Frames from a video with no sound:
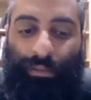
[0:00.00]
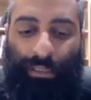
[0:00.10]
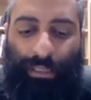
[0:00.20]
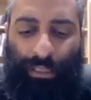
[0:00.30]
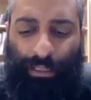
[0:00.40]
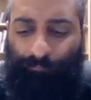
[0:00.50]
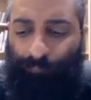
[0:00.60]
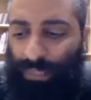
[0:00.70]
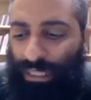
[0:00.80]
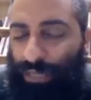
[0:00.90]
to
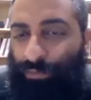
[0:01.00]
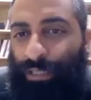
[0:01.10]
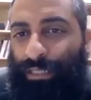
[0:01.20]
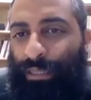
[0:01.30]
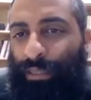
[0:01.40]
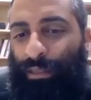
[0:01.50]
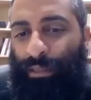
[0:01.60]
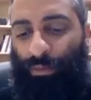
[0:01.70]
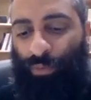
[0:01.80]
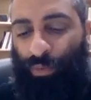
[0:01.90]
give us
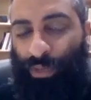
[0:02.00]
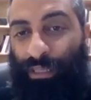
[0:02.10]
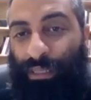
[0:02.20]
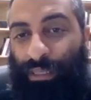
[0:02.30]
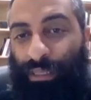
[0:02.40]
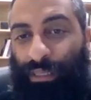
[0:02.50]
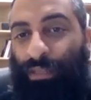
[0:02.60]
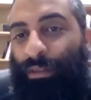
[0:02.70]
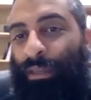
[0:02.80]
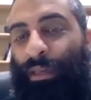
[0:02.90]
what we need
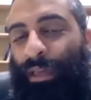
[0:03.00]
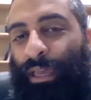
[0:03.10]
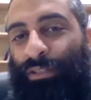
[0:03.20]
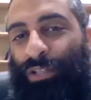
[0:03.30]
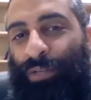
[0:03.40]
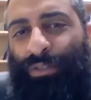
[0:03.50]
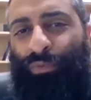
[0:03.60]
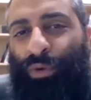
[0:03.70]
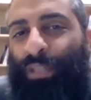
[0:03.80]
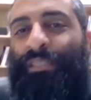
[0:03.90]
in terms of
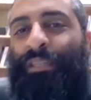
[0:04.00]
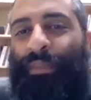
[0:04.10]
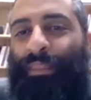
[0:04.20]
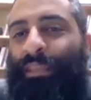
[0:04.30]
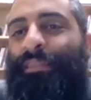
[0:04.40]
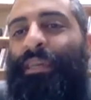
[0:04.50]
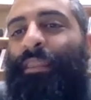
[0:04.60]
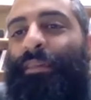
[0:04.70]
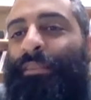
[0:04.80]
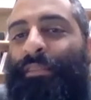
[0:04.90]
wisdom and things like
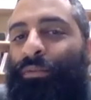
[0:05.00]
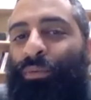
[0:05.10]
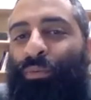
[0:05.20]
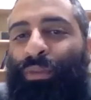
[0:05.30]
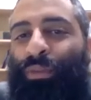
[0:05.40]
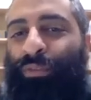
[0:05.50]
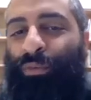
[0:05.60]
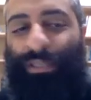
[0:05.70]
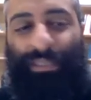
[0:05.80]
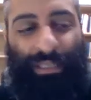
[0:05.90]
this, we'll never
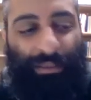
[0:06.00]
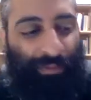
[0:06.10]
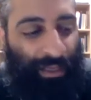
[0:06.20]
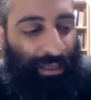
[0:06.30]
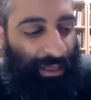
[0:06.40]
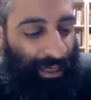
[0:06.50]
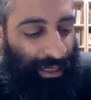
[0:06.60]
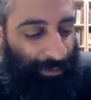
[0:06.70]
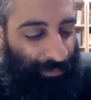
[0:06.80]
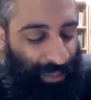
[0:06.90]
receive
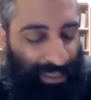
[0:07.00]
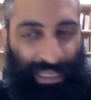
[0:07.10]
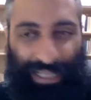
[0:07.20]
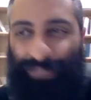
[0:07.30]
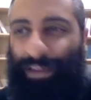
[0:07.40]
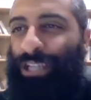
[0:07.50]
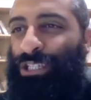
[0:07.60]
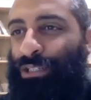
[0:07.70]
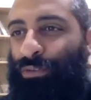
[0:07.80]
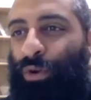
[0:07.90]
um,
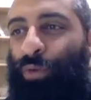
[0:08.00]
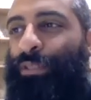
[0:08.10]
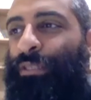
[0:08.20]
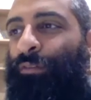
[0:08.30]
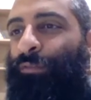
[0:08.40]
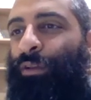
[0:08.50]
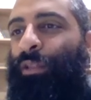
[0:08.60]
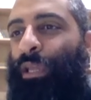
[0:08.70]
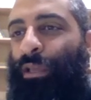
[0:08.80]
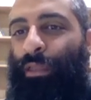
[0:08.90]
satisfaction. We're always going to feel
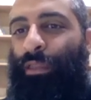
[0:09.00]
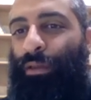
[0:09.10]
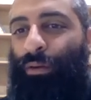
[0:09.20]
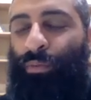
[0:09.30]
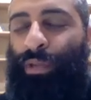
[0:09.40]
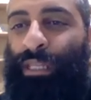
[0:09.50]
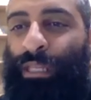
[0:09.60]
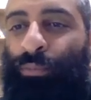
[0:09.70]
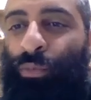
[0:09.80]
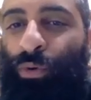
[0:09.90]
like we need
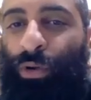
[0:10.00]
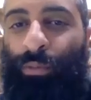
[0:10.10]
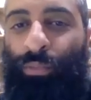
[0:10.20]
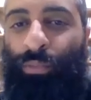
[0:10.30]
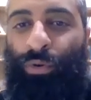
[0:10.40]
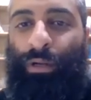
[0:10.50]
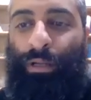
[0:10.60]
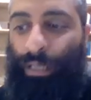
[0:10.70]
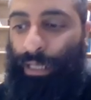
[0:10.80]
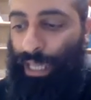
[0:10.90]
more and
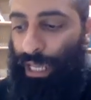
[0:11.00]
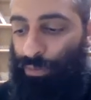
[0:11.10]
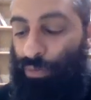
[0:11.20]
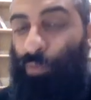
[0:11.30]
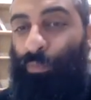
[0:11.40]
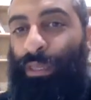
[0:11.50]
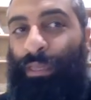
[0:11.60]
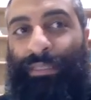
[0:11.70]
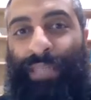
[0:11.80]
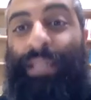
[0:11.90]
more, and we won't
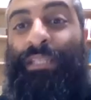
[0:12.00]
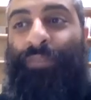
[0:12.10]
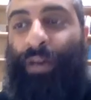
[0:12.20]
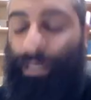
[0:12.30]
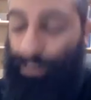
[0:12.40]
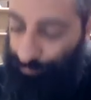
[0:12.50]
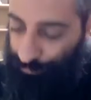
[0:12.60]
be satisfied.